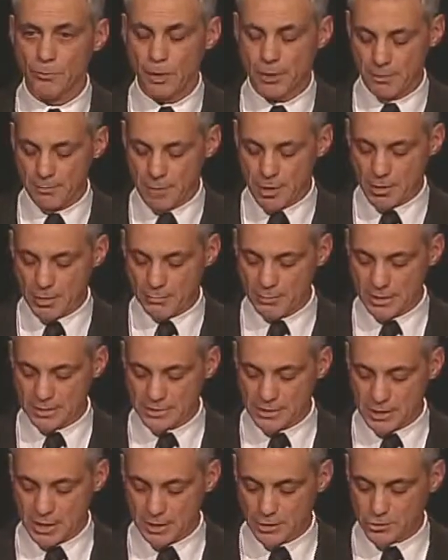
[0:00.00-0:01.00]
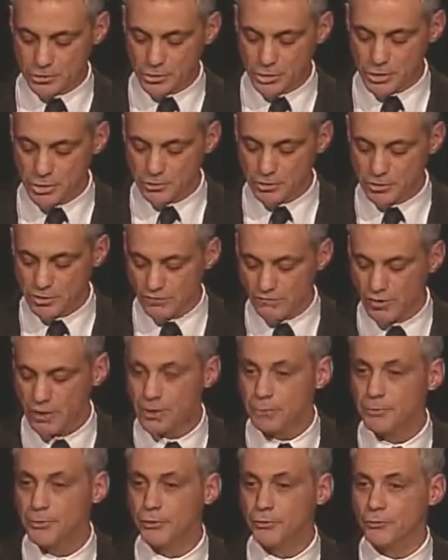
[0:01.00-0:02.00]
Malcolm X College to
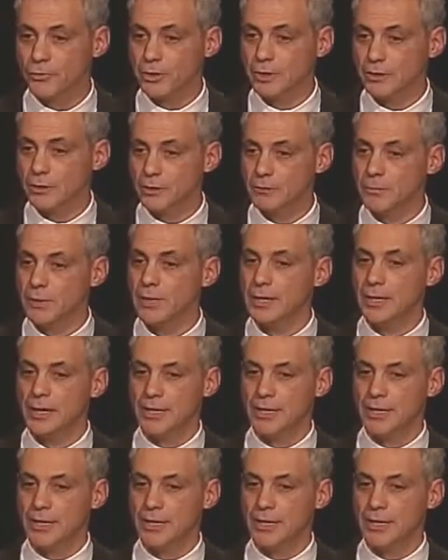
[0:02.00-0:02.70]
develop their curriculum